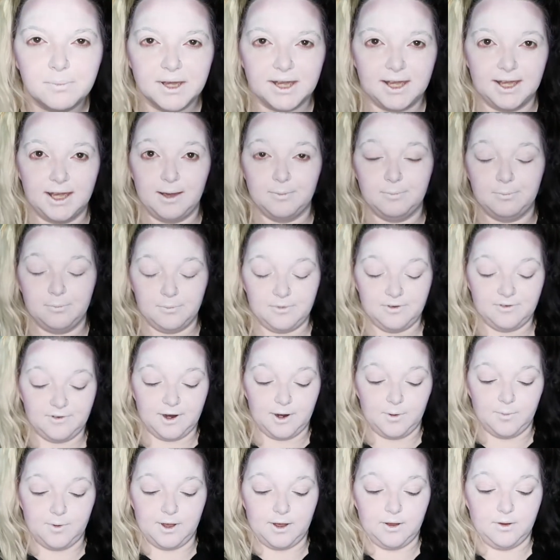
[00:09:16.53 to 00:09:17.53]
picking up on me
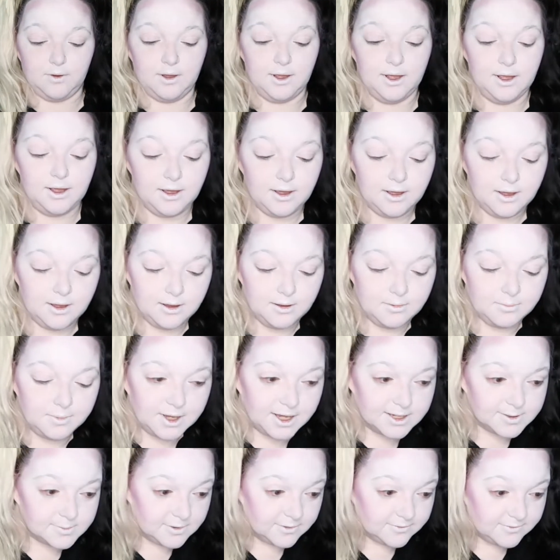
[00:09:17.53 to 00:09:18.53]
very well
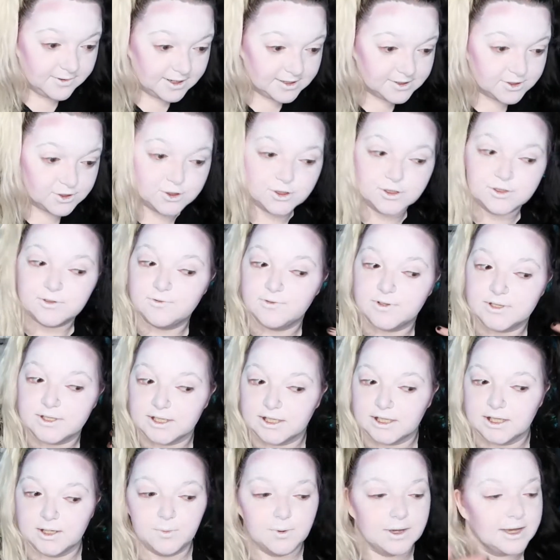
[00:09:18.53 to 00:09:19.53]
because my face is just
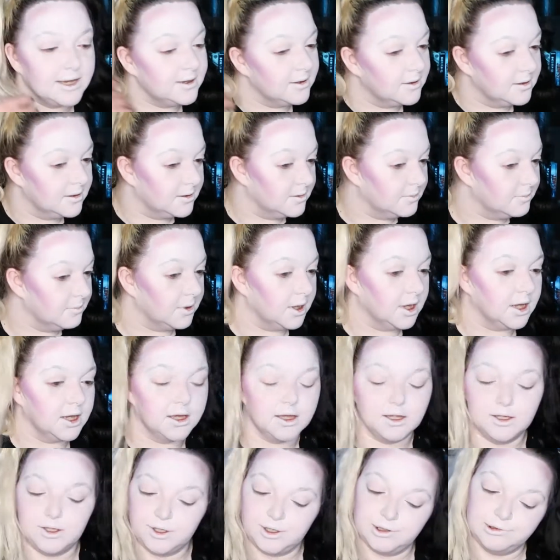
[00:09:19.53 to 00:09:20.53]
physically white,
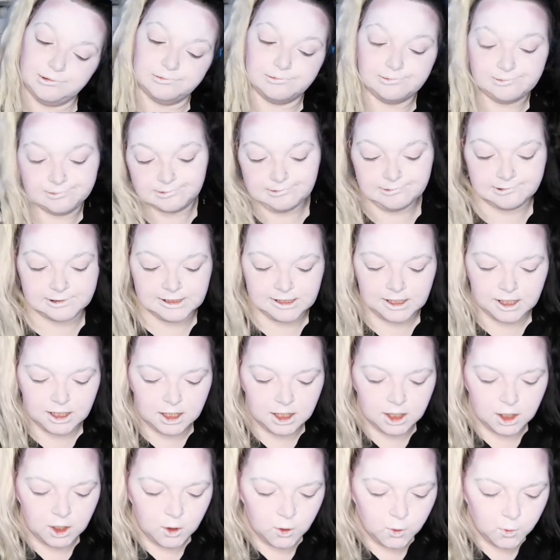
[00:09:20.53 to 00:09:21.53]
but
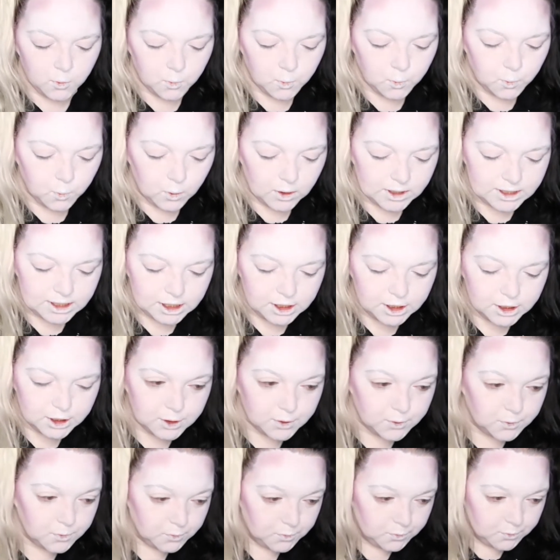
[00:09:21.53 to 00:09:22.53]
what do you
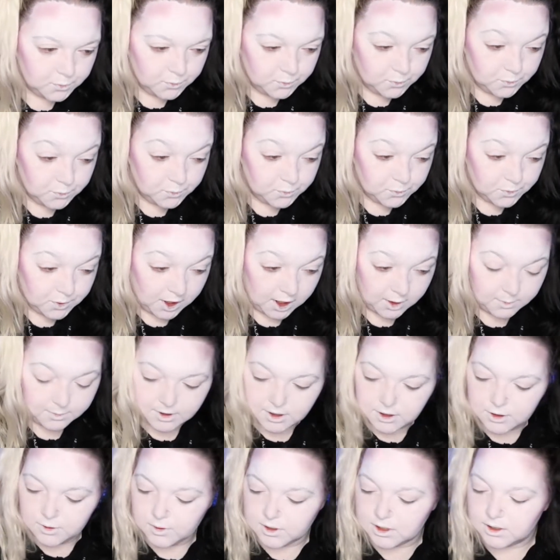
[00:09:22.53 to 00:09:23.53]
do? All right, we're
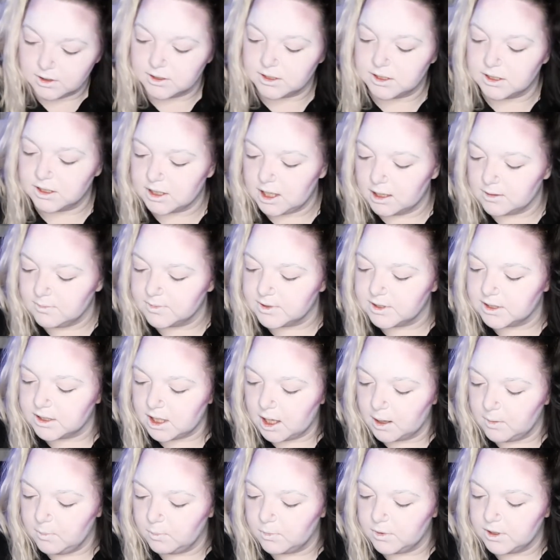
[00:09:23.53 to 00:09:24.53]
gonna do a little
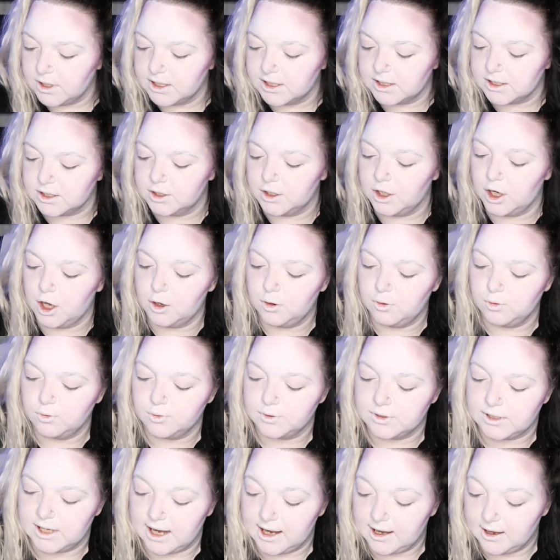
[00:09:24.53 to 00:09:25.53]
something with his
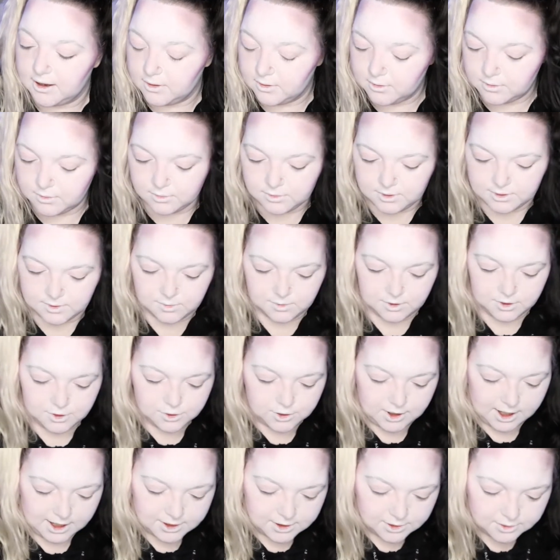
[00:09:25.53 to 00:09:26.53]
nose now. At least we're gonna
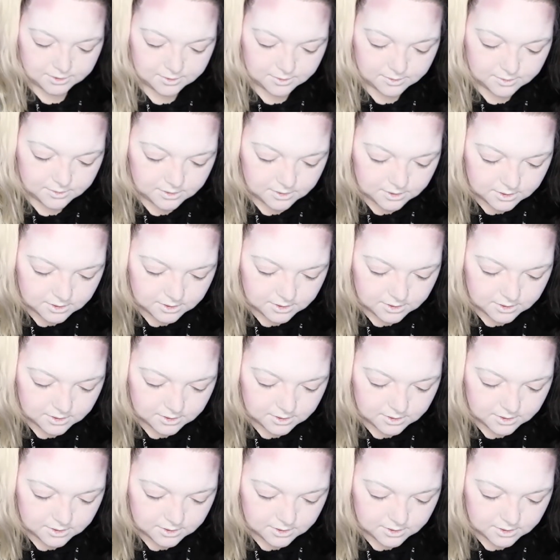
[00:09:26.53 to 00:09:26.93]
try to.